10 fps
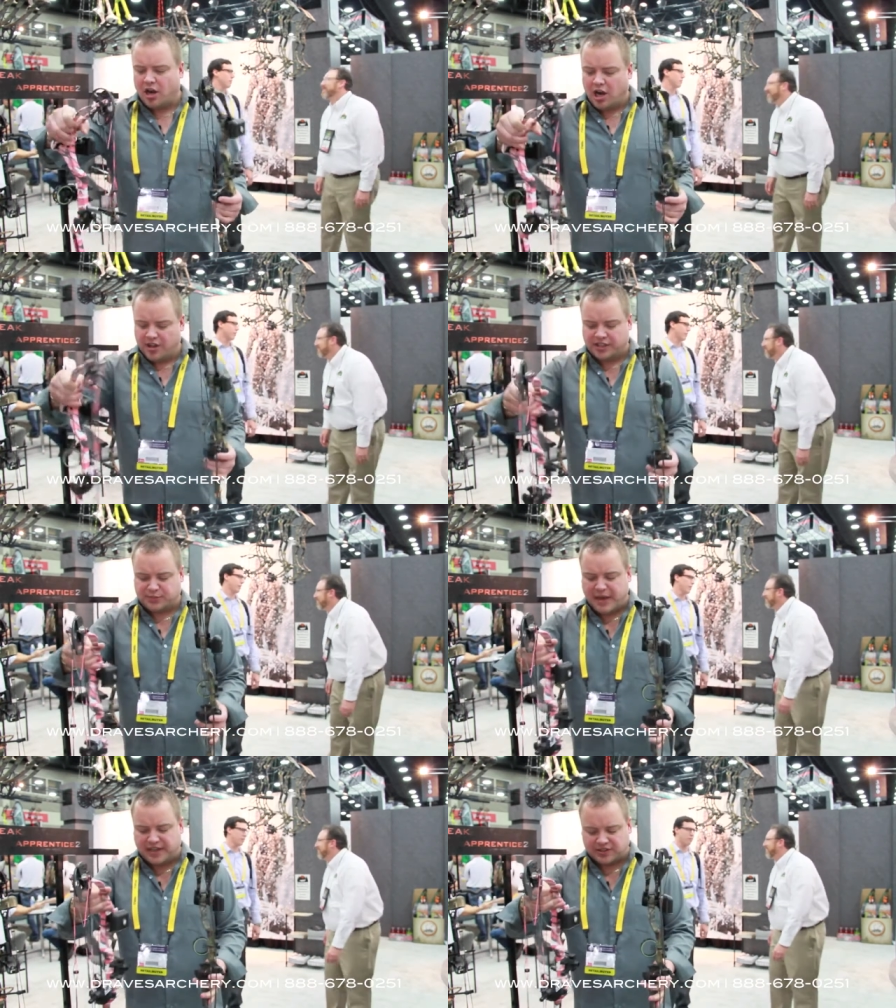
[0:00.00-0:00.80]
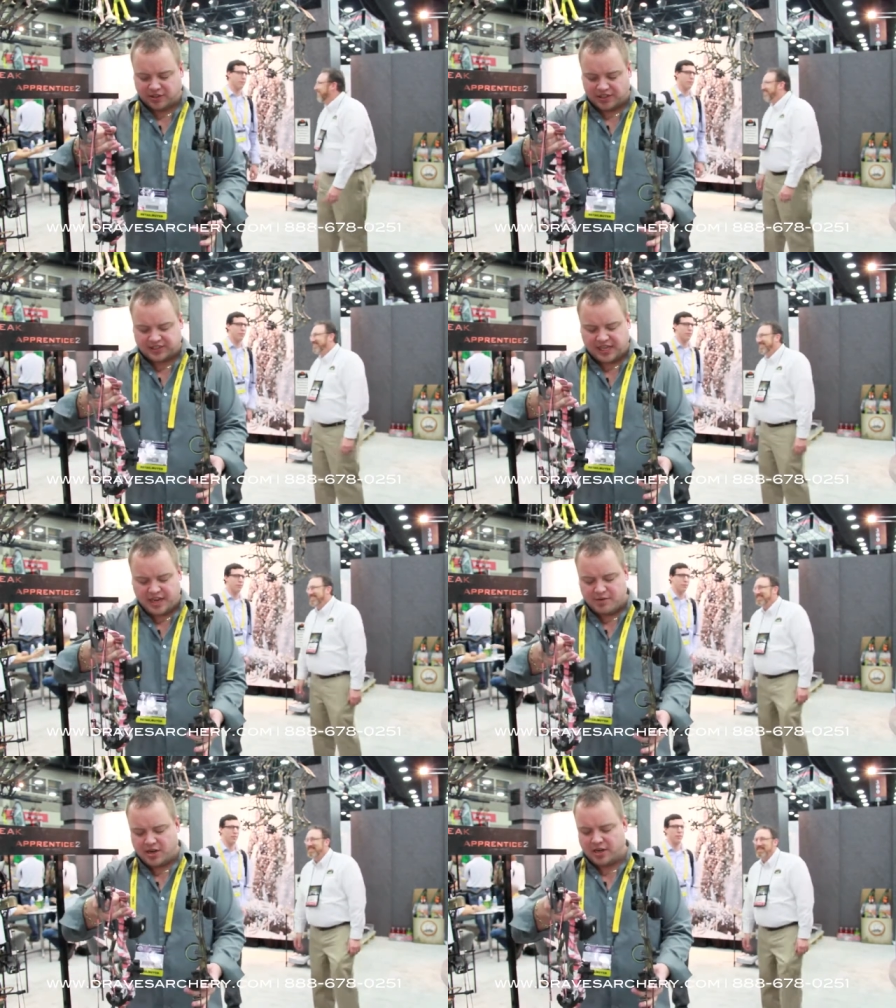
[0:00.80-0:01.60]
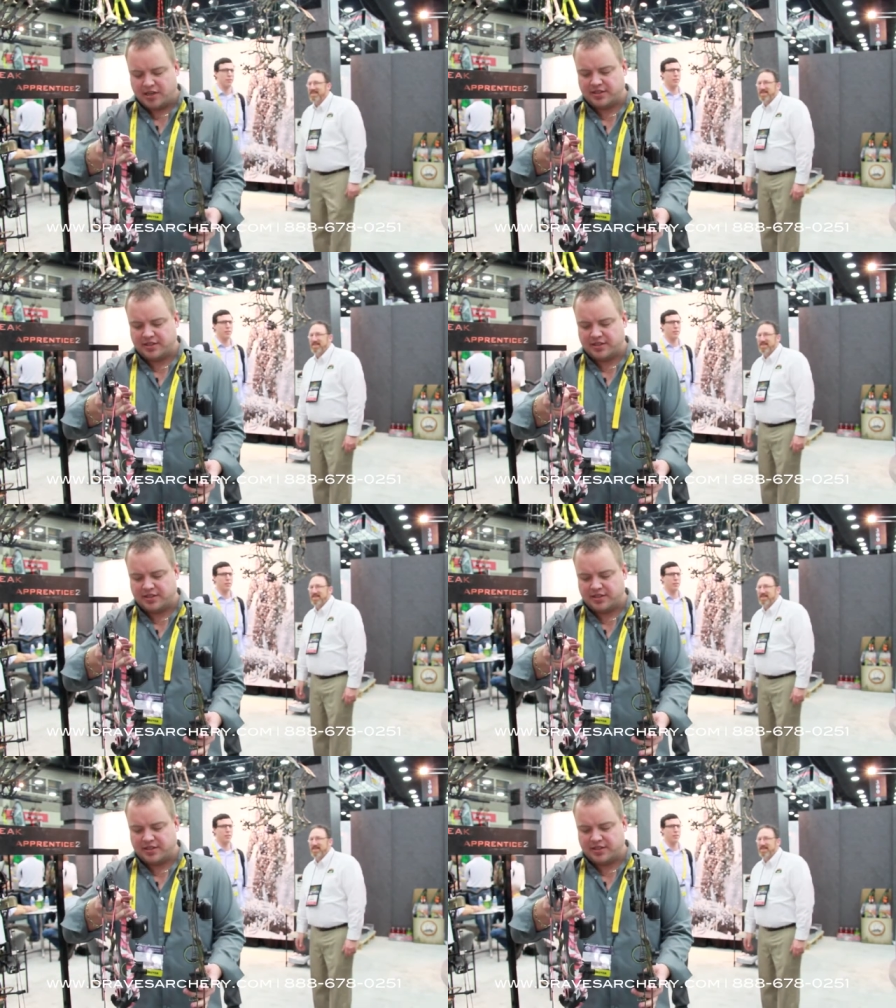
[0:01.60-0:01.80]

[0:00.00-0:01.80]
All the specs are the same on it.